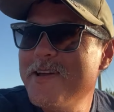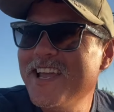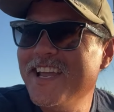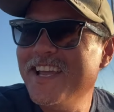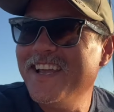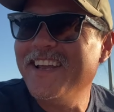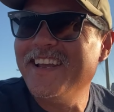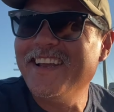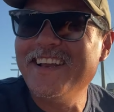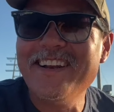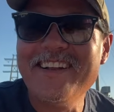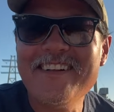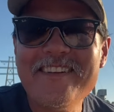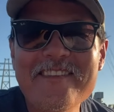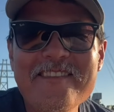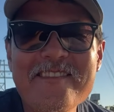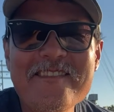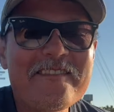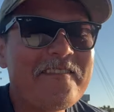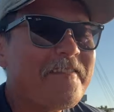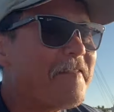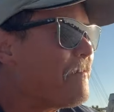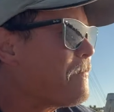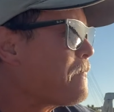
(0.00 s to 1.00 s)
mean,
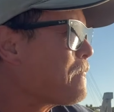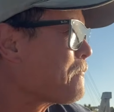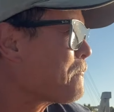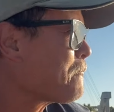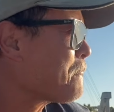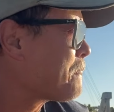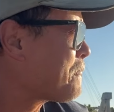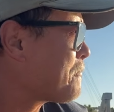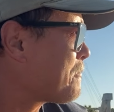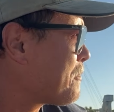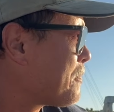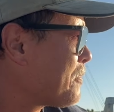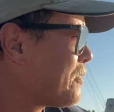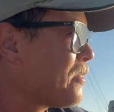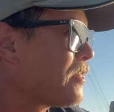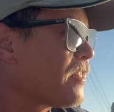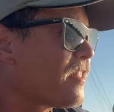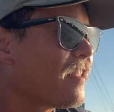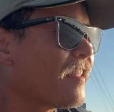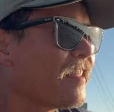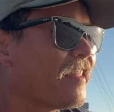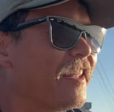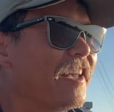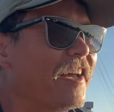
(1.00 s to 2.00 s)

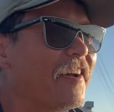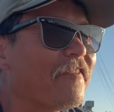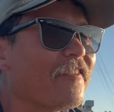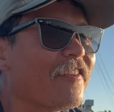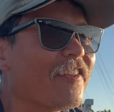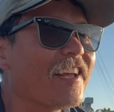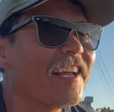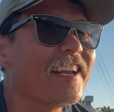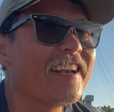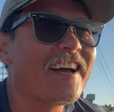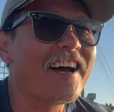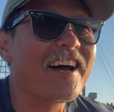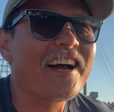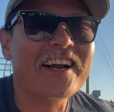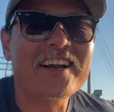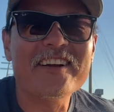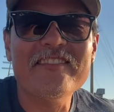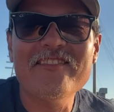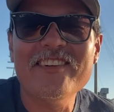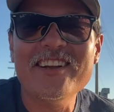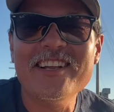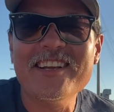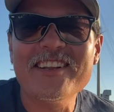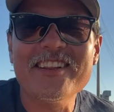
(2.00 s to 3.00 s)
definitely not
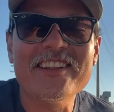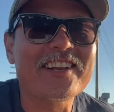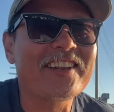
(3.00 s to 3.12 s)
conveniently